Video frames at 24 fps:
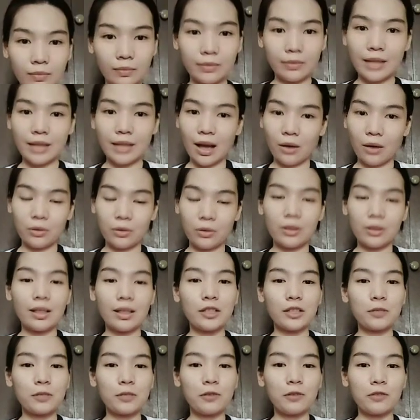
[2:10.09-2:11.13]
Now,
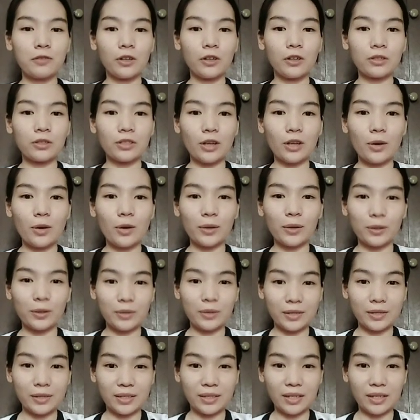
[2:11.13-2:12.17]
let's move on to the
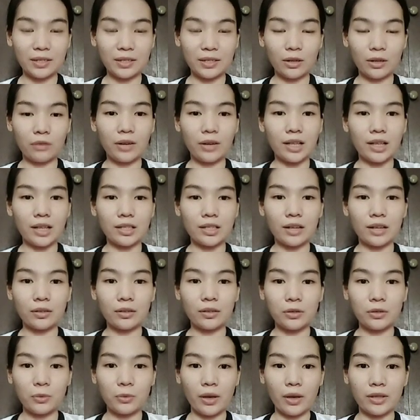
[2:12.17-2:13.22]
characteristics of
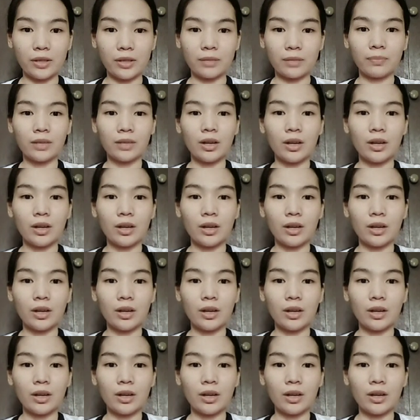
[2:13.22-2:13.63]
hazardous waste.